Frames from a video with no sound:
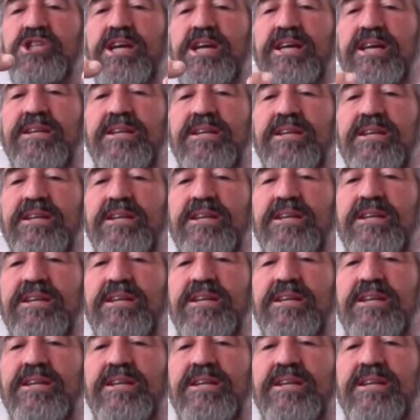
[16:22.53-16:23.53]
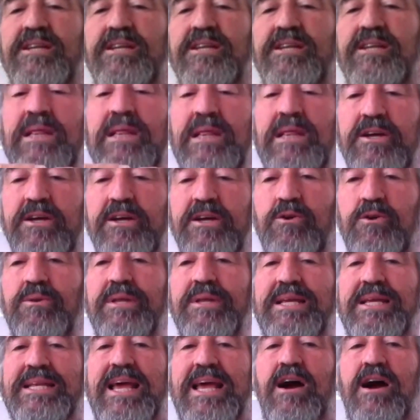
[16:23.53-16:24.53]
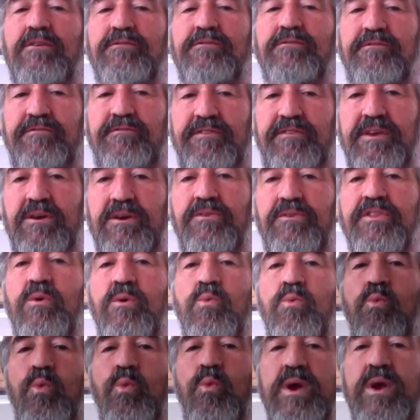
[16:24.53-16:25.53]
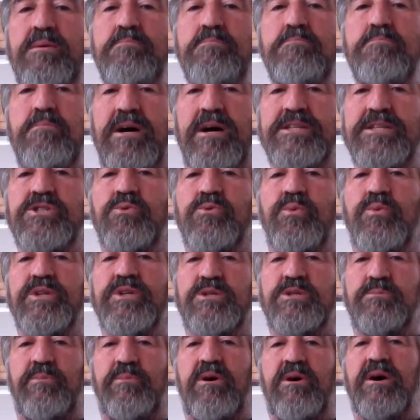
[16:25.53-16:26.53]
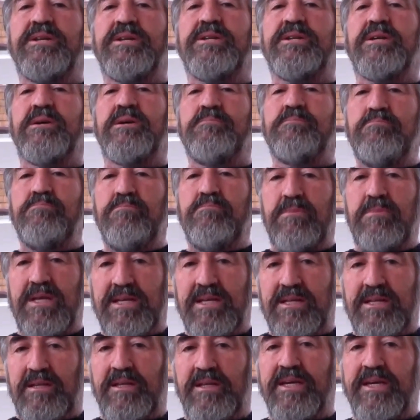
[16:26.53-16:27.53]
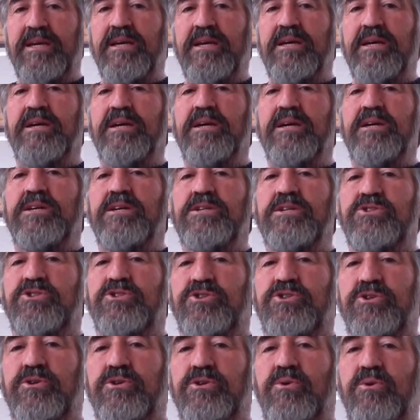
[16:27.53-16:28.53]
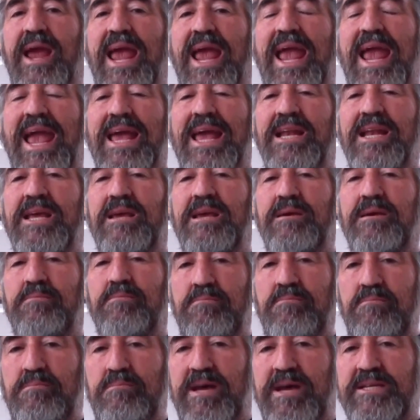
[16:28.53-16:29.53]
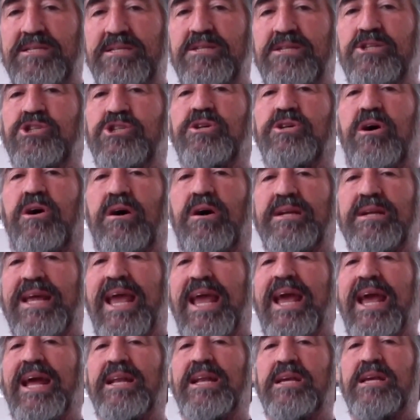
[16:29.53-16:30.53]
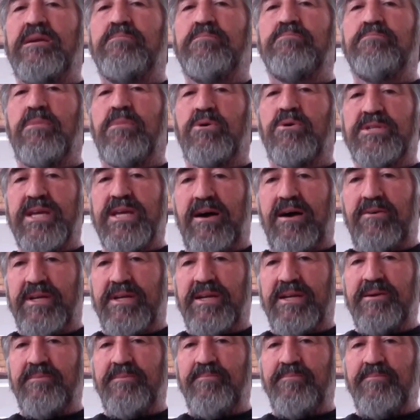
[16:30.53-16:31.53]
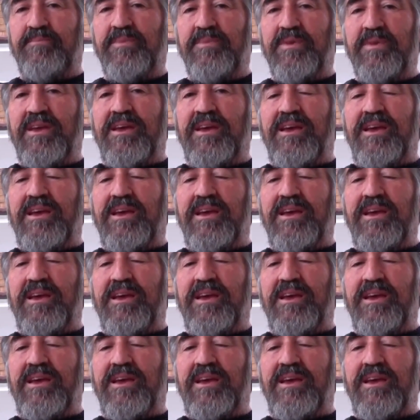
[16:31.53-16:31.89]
such that we literally now feel that we must respond immediately to any message on any modality.